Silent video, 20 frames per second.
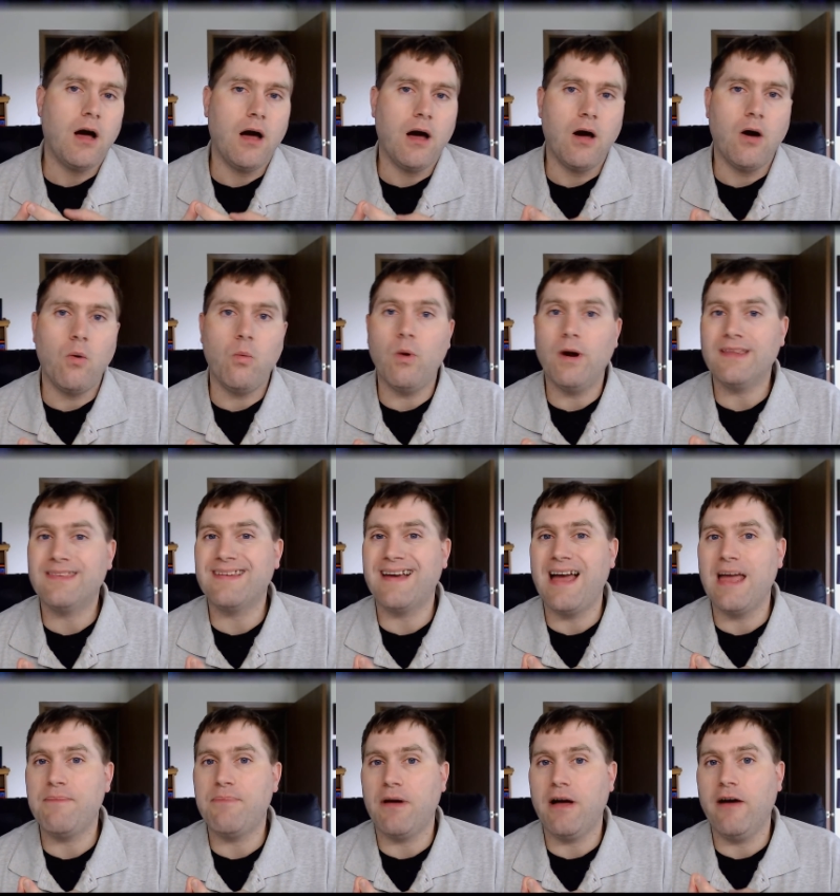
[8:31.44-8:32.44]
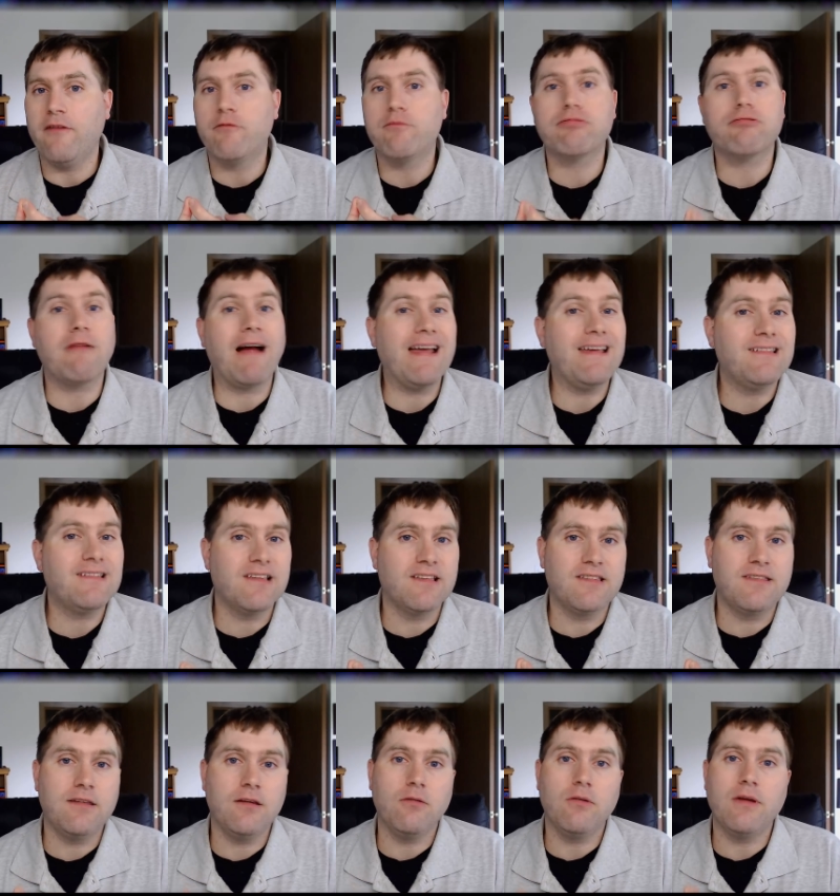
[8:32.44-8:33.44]
what type of
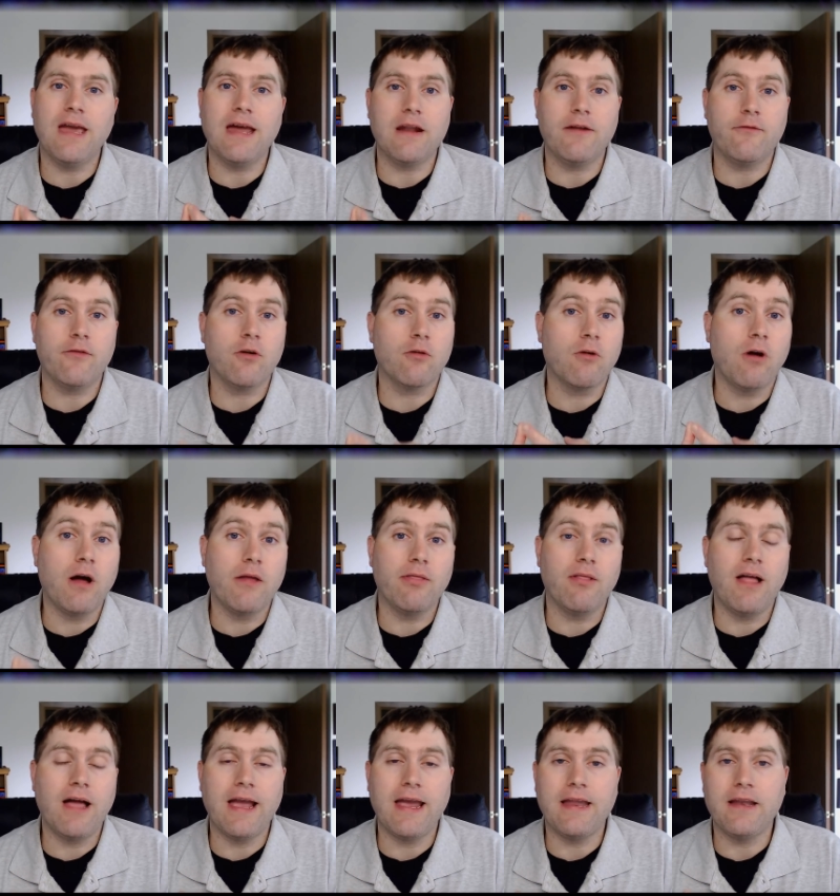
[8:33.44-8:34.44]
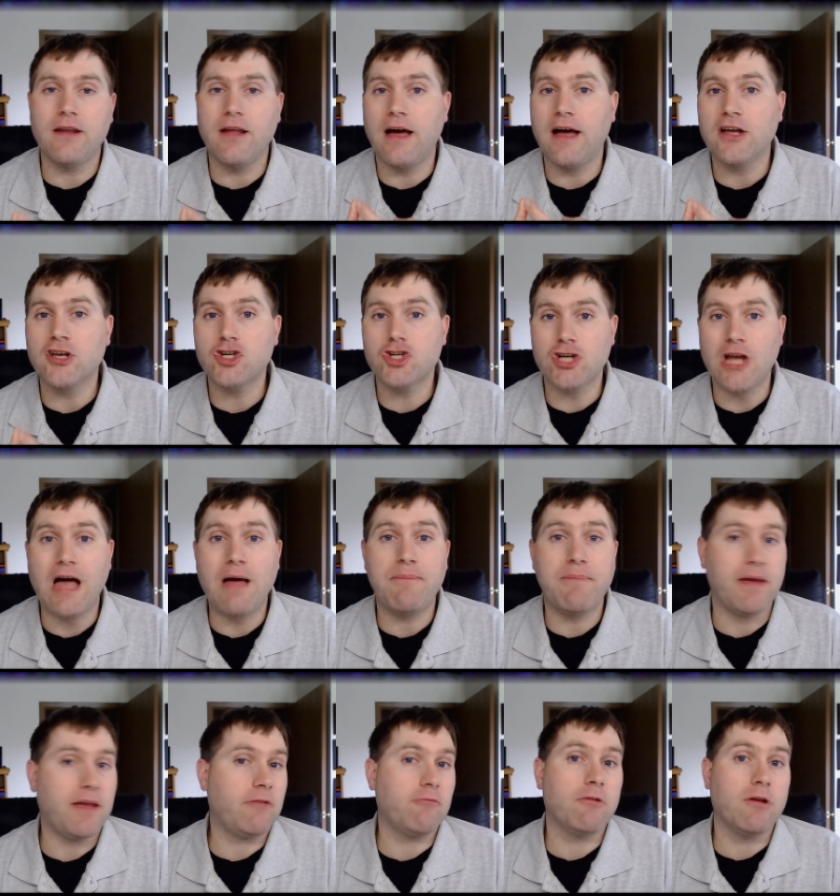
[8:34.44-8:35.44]
prices do you get if you're online
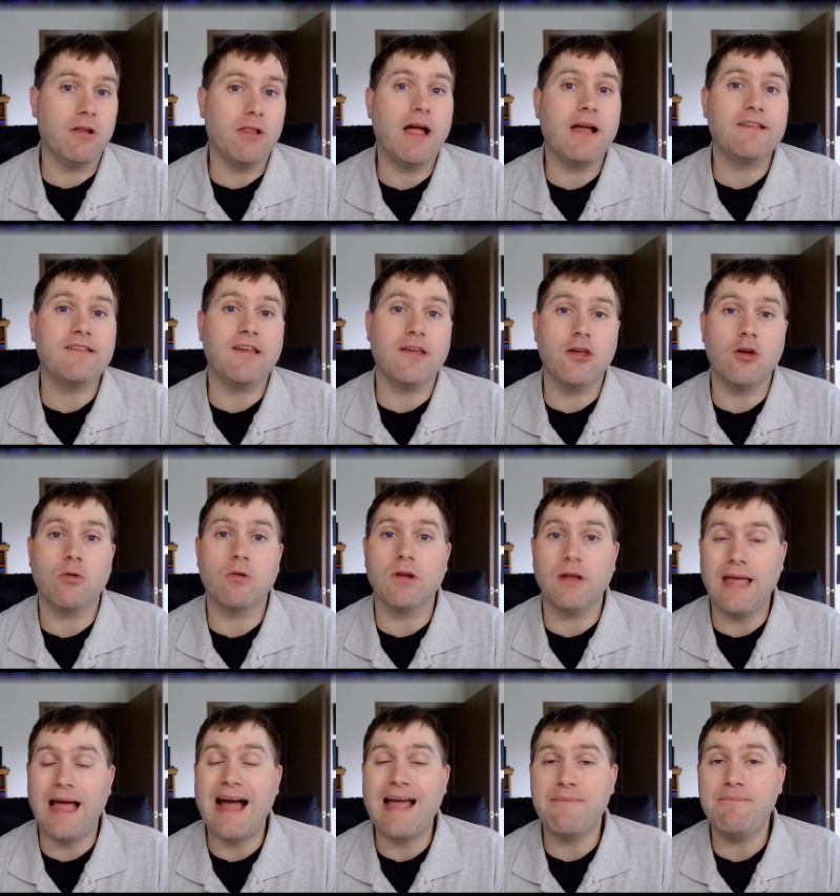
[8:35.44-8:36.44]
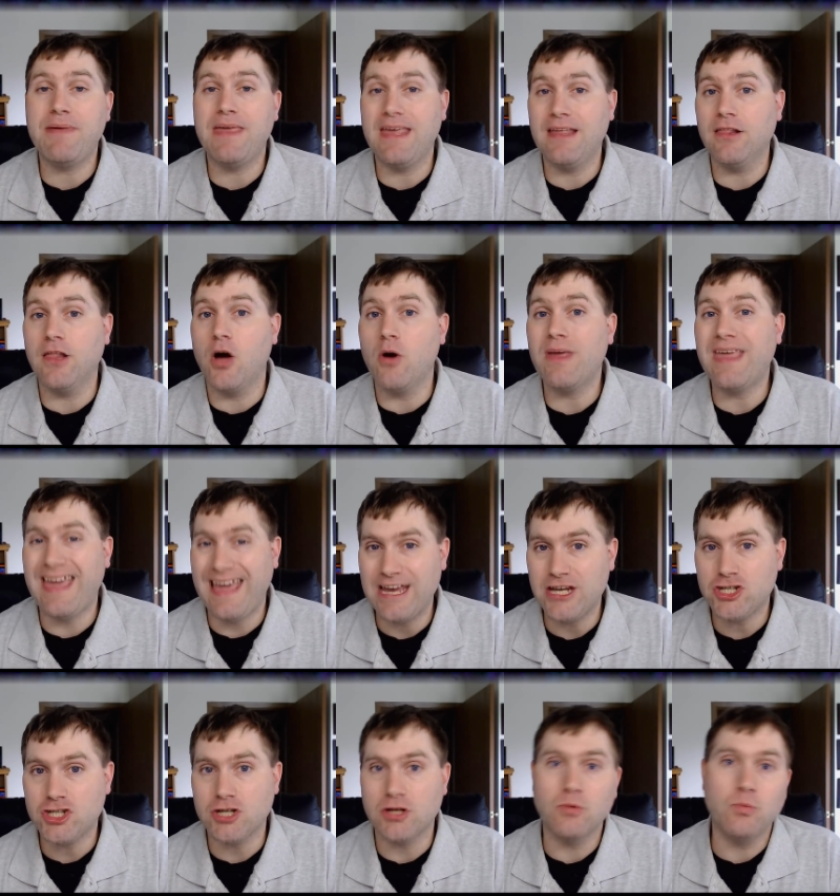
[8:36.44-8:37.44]
shopping. Realize that your IP
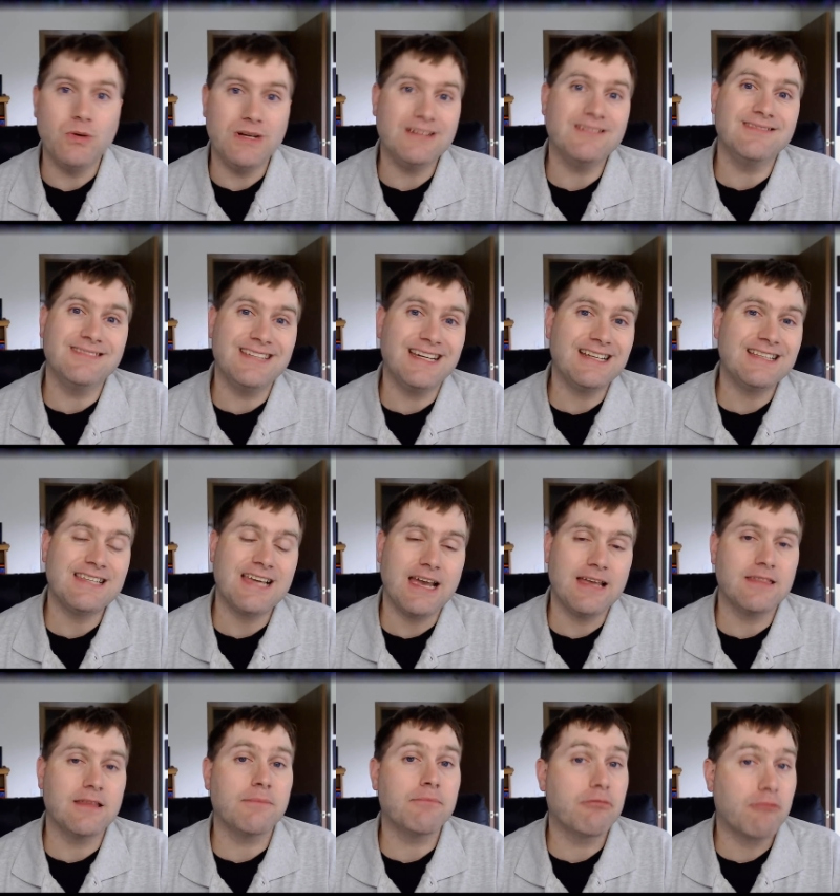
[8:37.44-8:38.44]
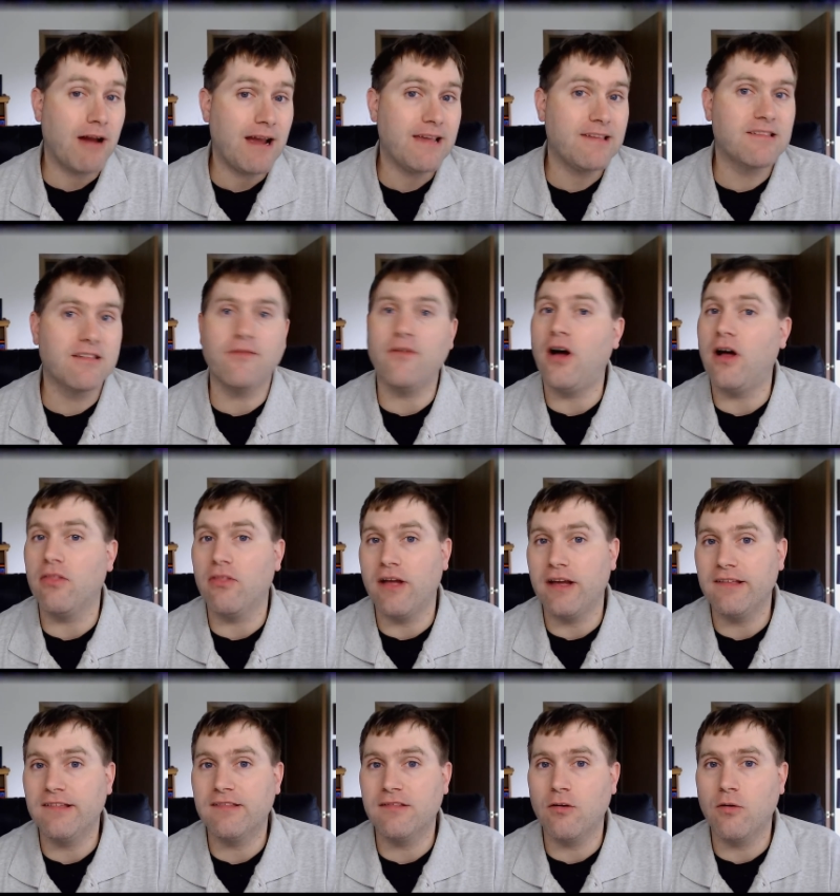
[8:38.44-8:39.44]
location will dictate the price of
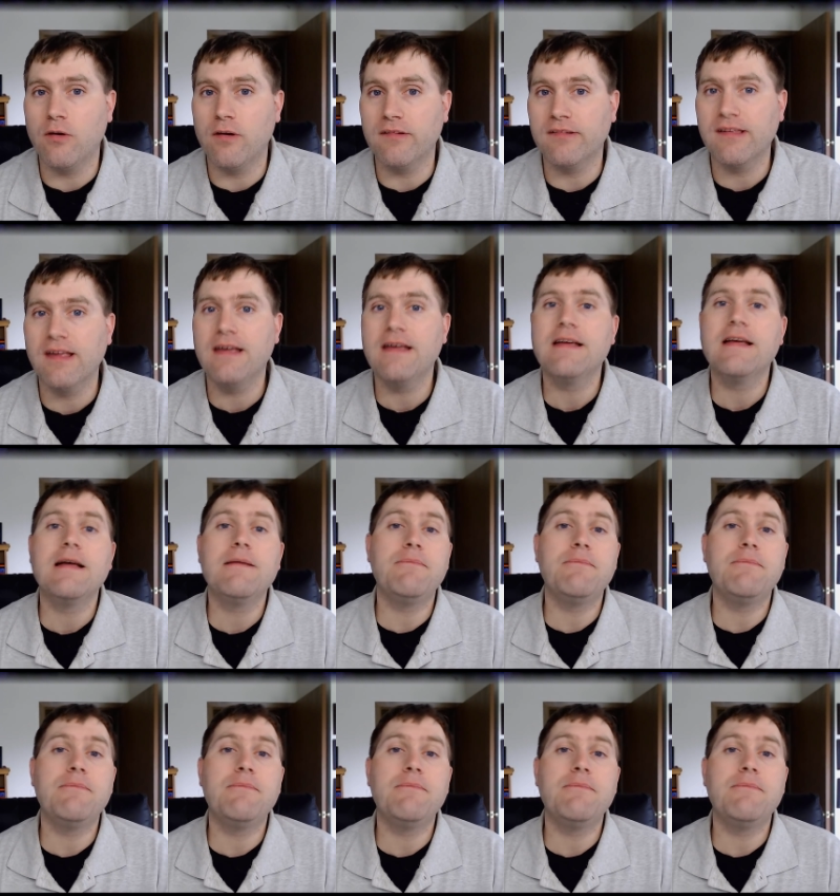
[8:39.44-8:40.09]
online stores.